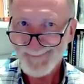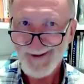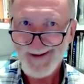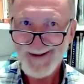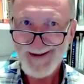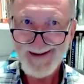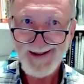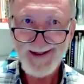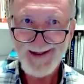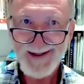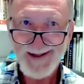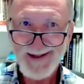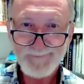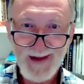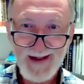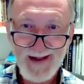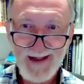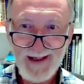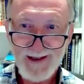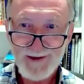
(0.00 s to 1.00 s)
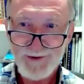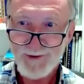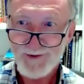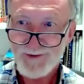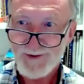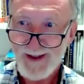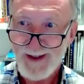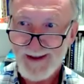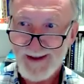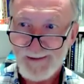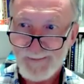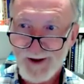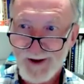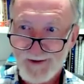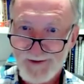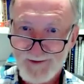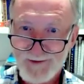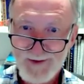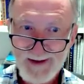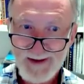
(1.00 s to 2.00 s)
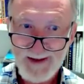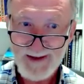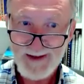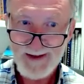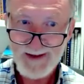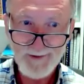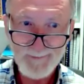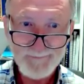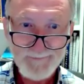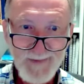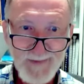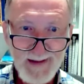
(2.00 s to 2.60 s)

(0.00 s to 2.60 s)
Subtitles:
being using antibiotics to cover it.